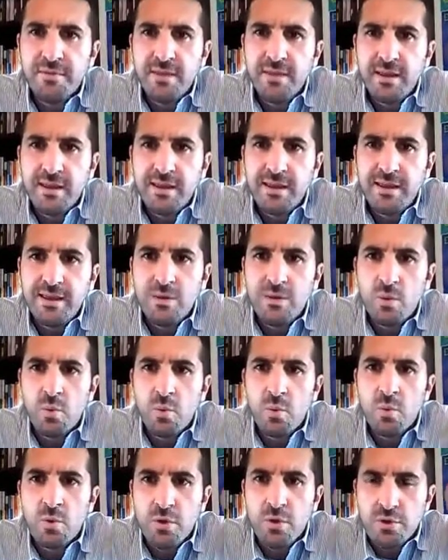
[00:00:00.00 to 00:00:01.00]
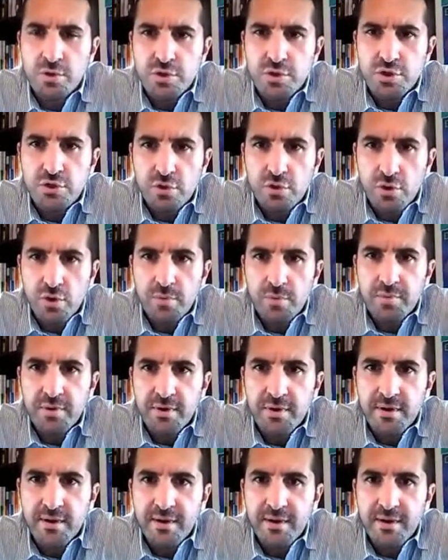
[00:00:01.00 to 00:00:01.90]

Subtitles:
the workshop,